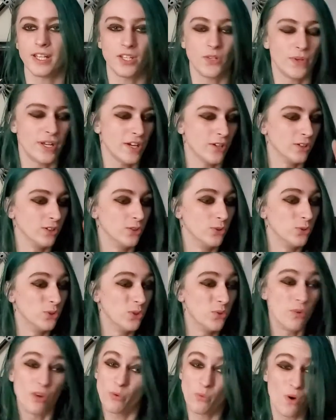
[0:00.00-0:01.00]
You hear
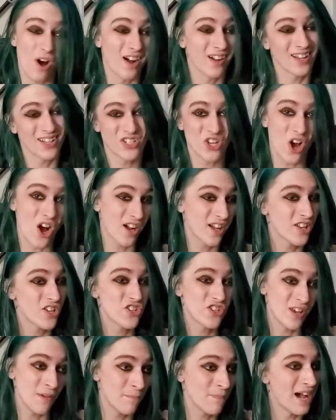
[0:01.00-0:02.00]
Lulu and Waka talking
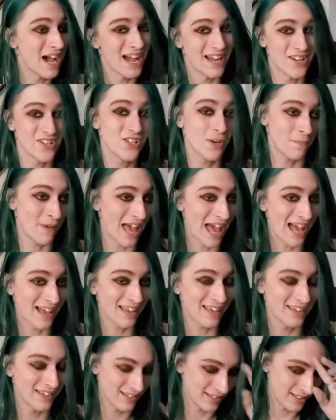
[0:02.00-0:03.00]
shit behind your back.